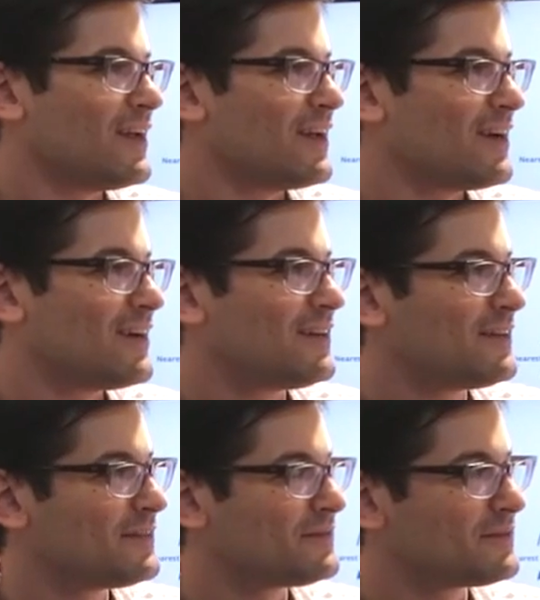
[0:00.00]

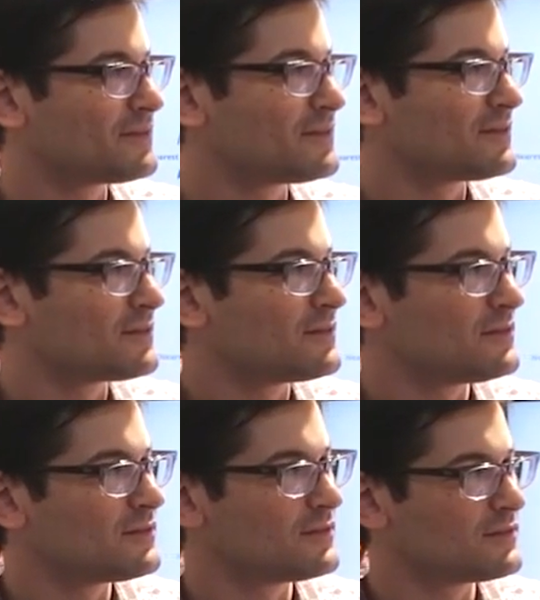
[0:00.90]

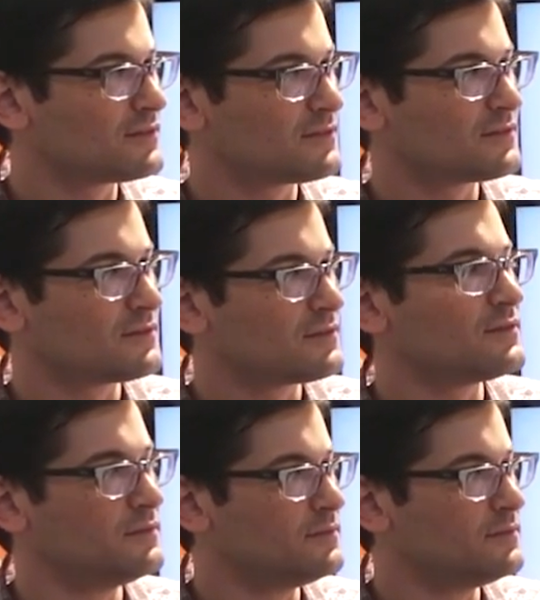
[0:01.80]
(not speaking)